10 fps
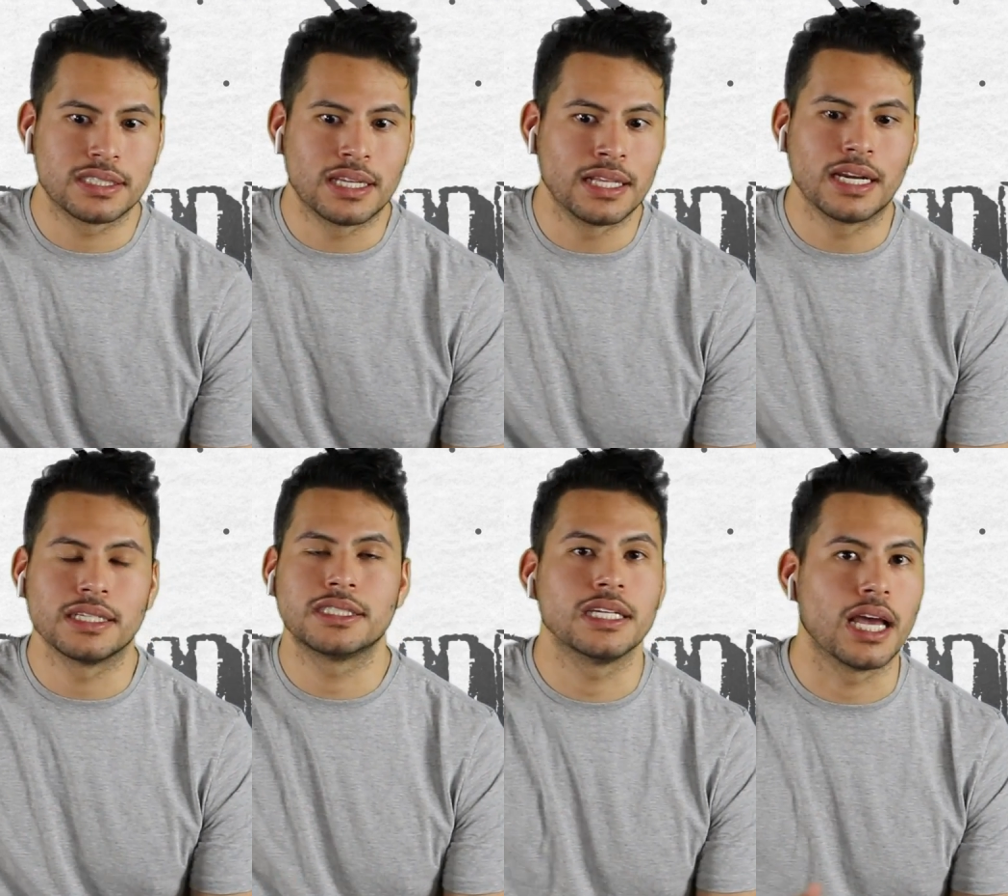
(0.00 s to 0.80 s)
they
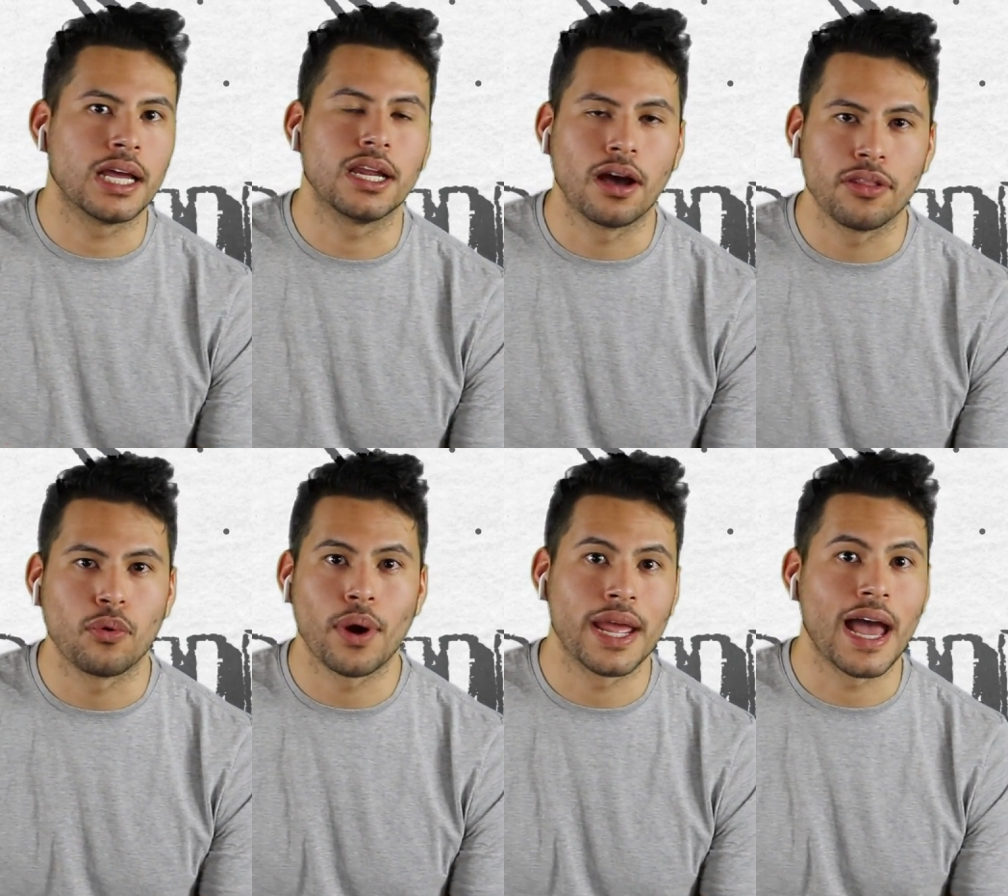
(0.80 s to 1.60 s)
didn't see any other
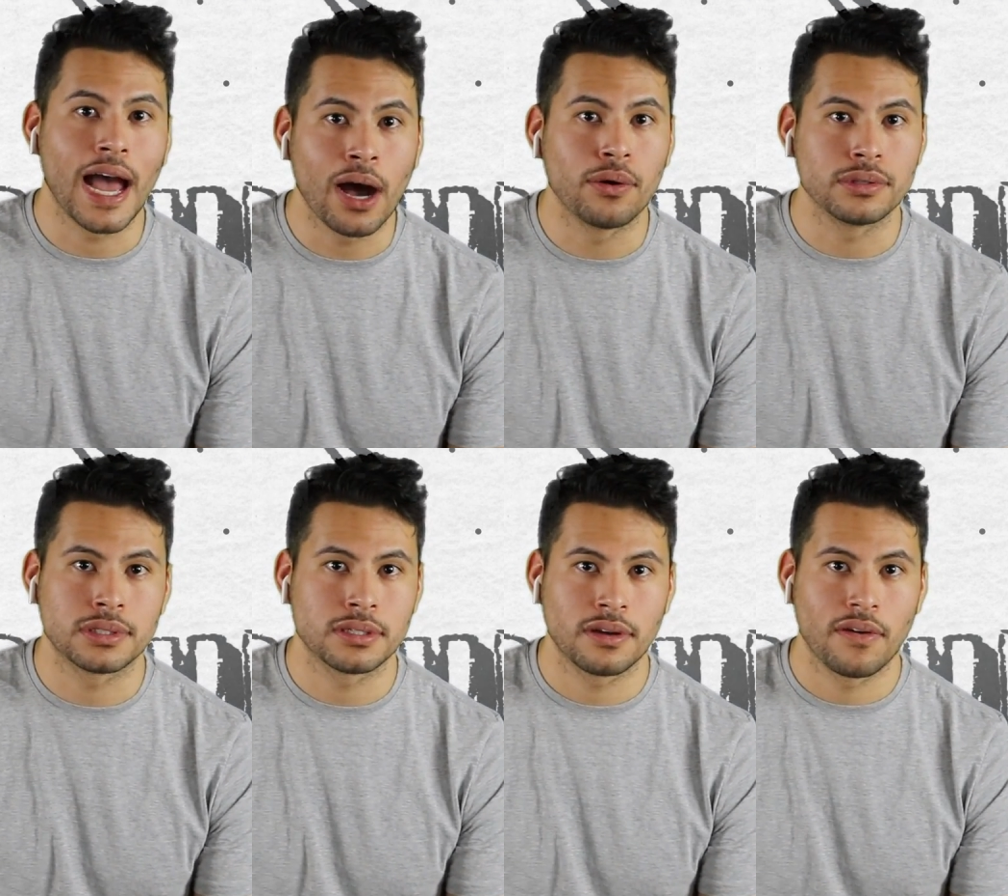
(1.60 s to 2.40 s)
way out